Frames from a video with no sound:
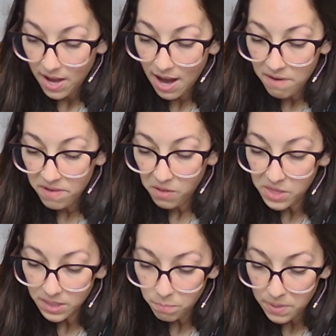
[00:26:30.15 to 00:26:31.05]
I felt
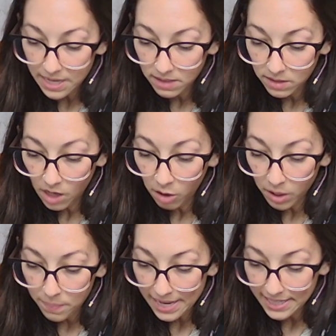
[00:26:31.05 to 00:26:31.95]
this big,
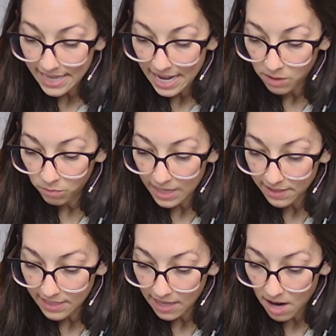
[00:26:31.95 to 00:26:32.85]
sorrowing man's head
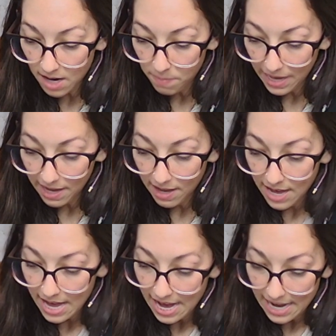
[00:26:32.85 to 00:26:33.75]
resting on me,
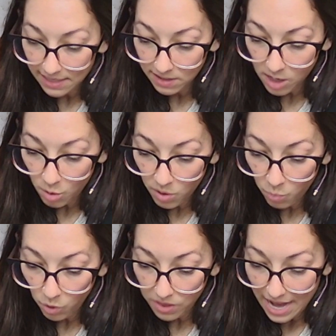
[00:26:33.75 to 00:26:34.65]
as though it
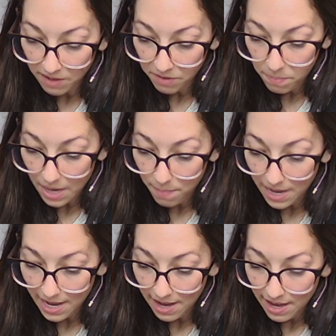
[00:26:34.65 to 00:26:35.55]
were that of a
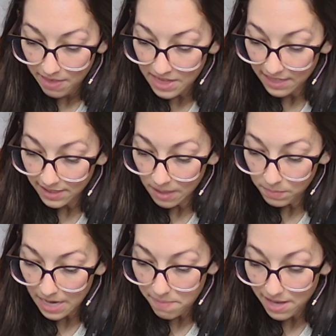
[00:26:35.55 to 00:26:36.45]
baby that some
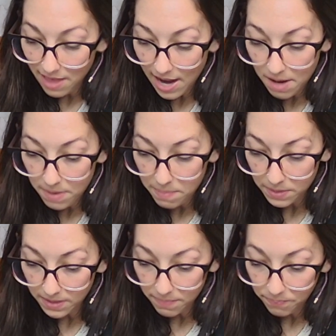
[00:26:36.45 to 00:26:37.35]
day may lie on my
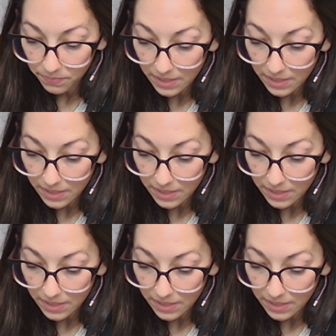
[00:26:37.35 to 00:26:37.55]
bosom,